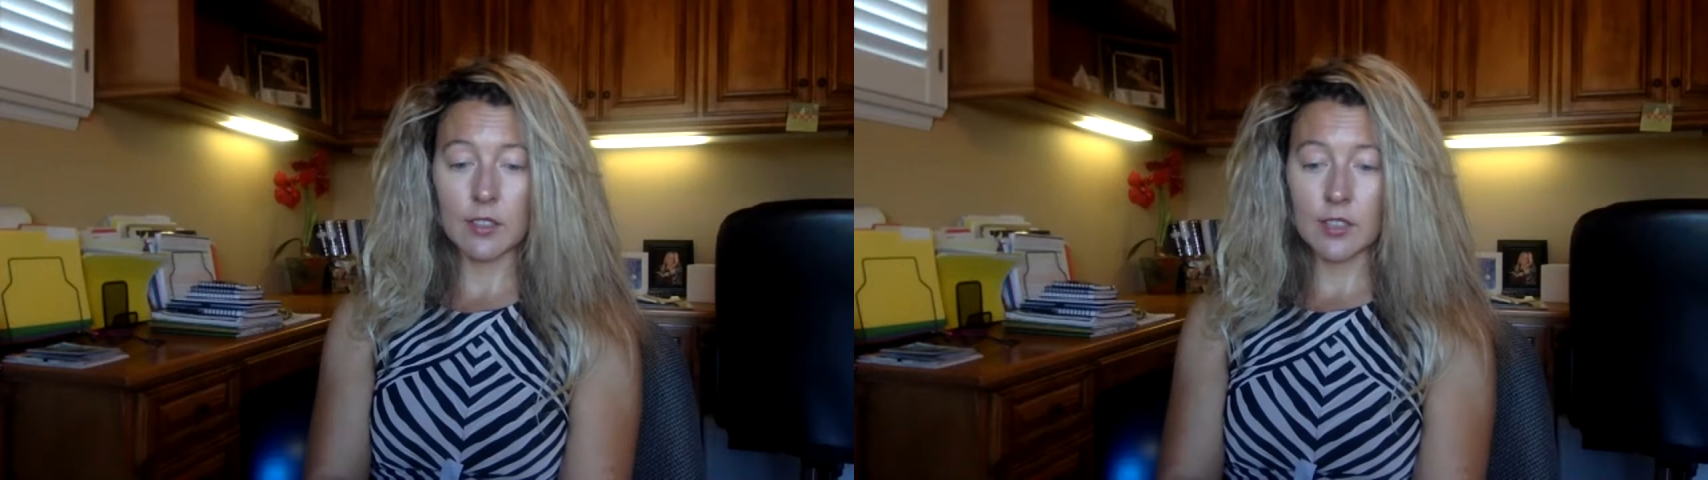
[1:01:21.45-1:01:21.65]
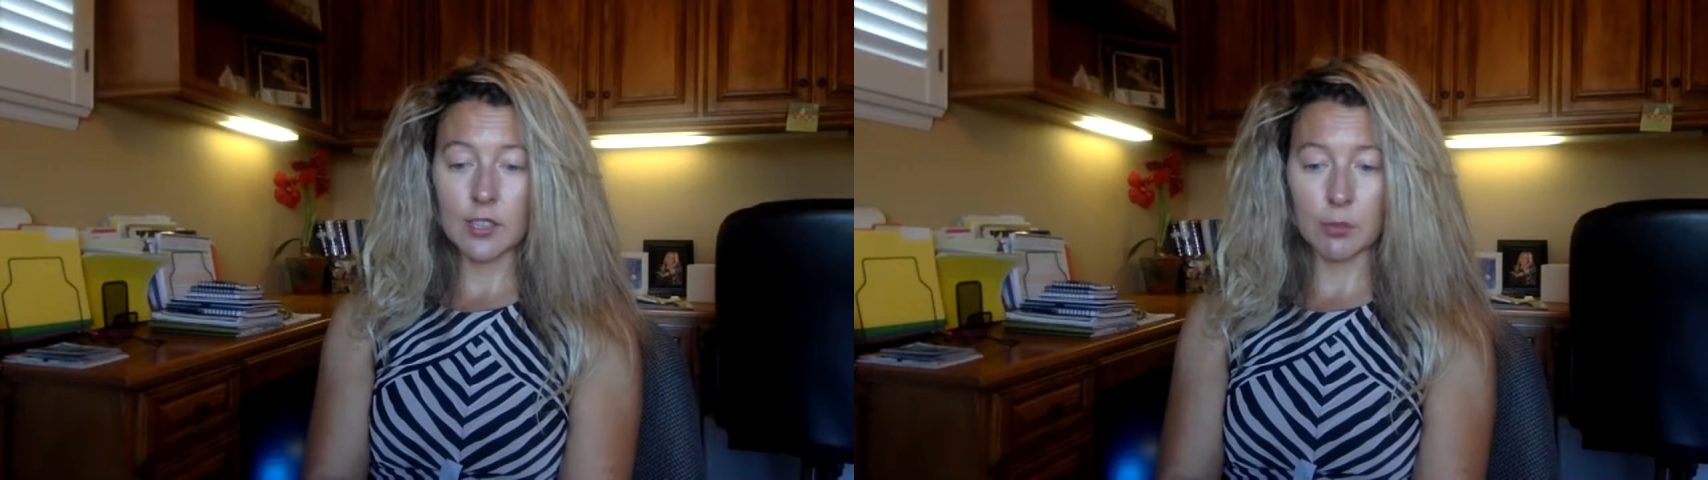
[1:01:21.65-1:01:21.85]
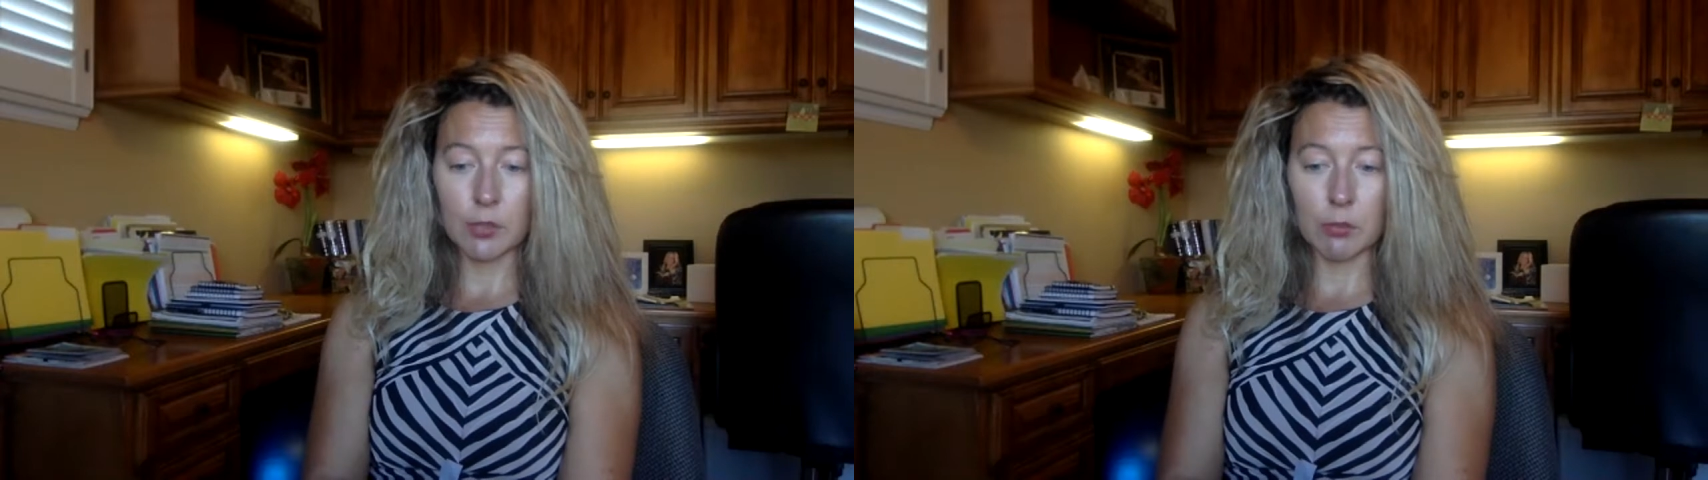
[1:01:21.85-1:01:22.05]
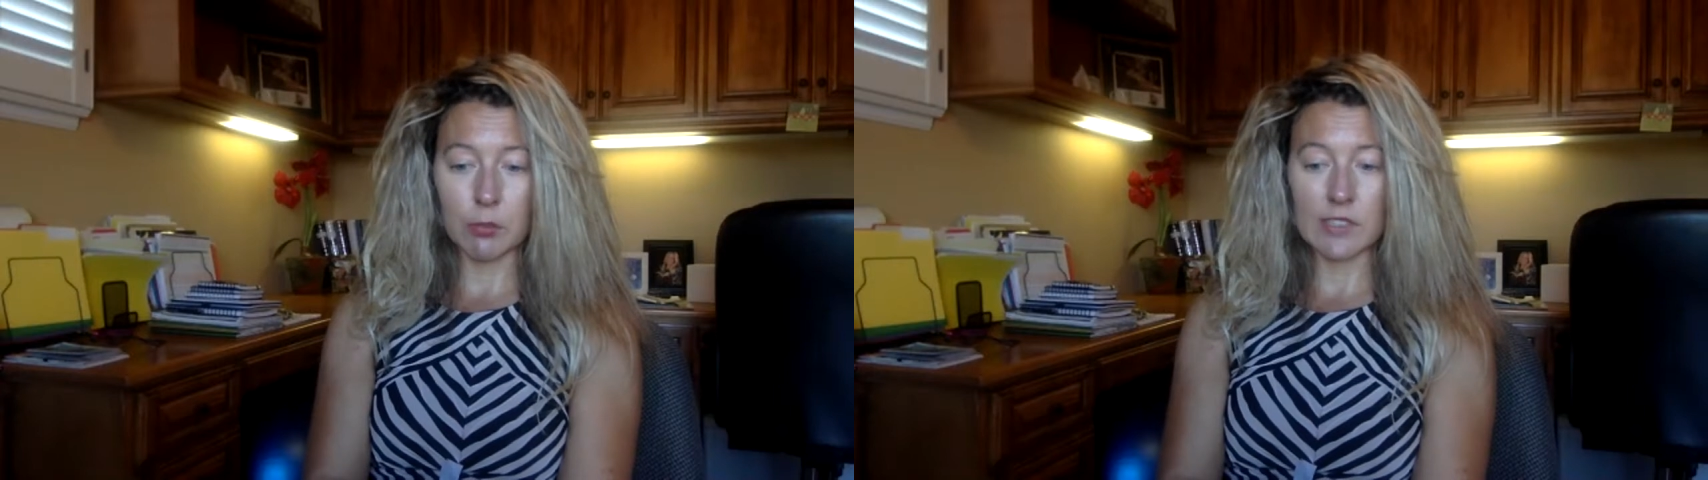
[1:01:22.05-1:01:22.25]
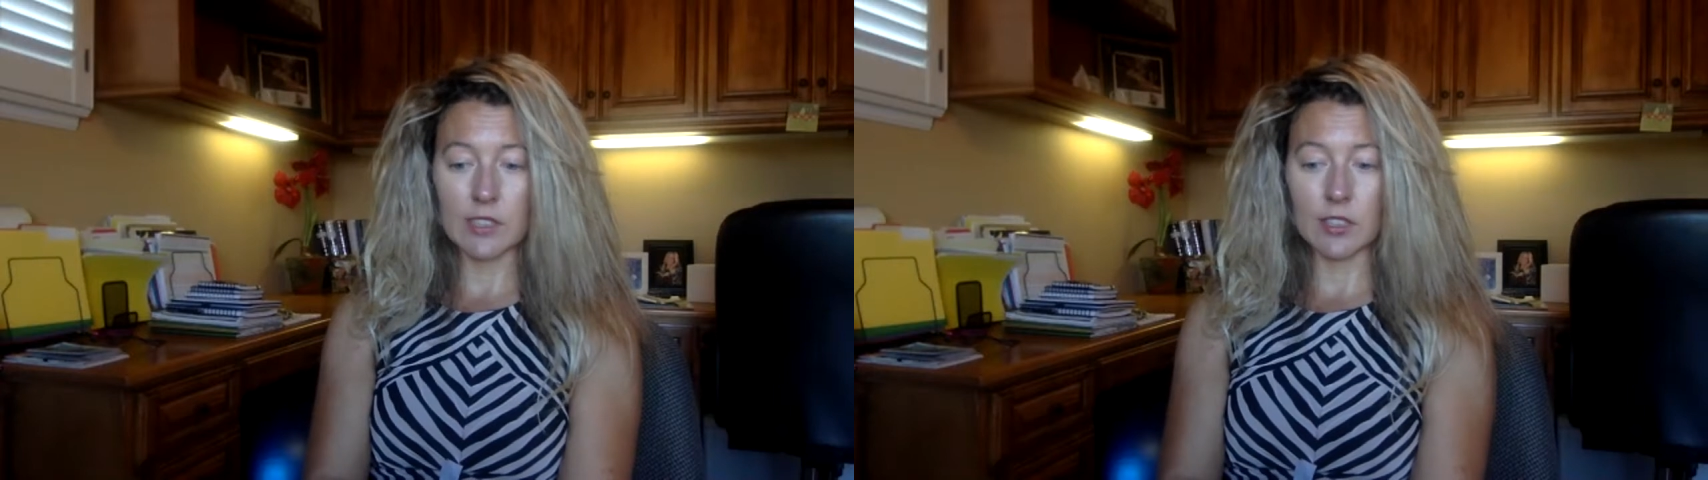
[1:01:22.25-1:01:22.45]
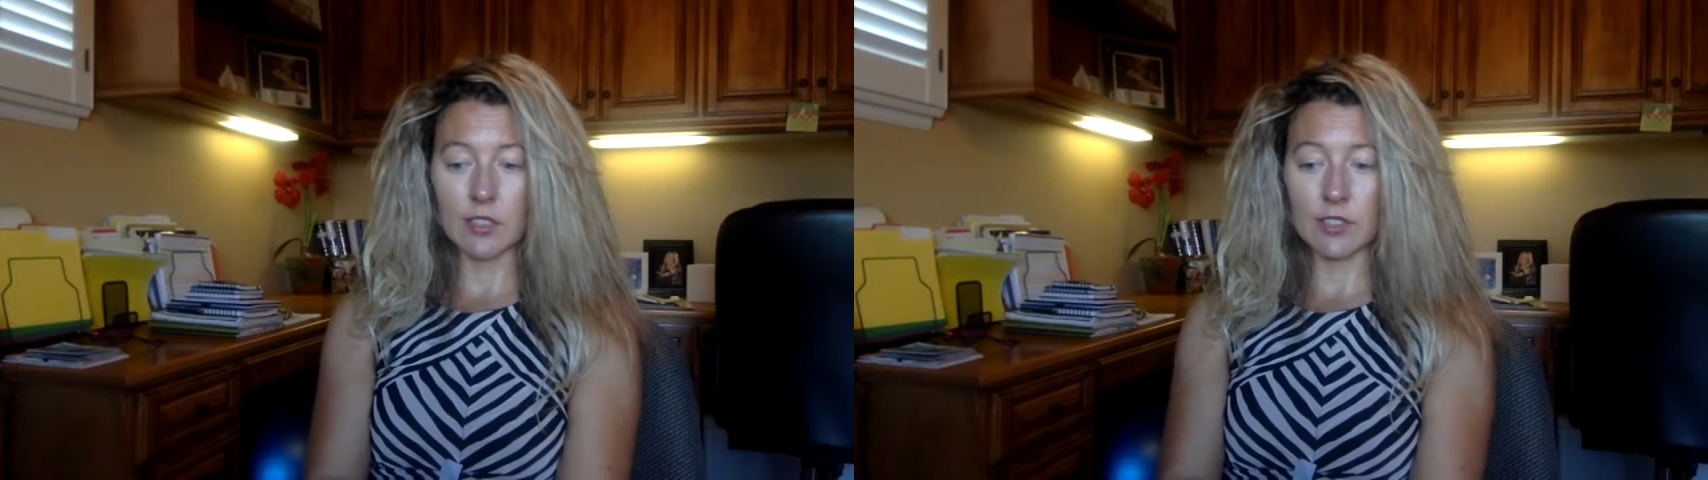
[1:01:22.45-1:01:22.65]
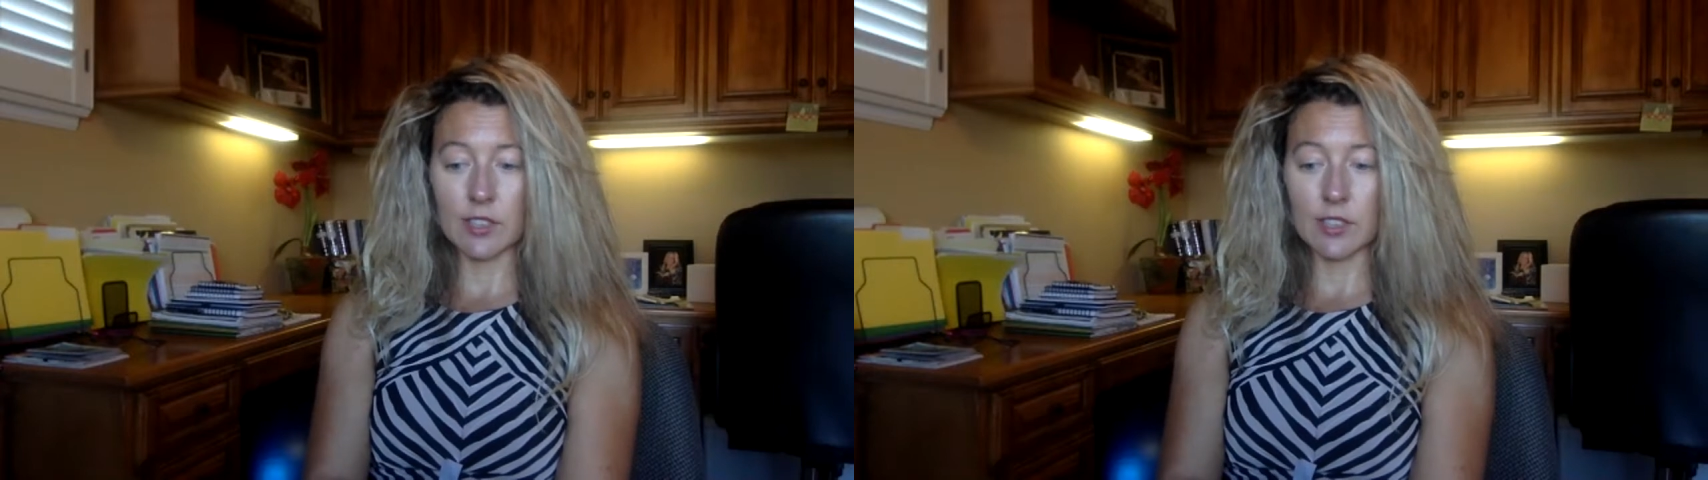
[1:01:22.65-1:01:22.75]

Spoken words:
some of your basic living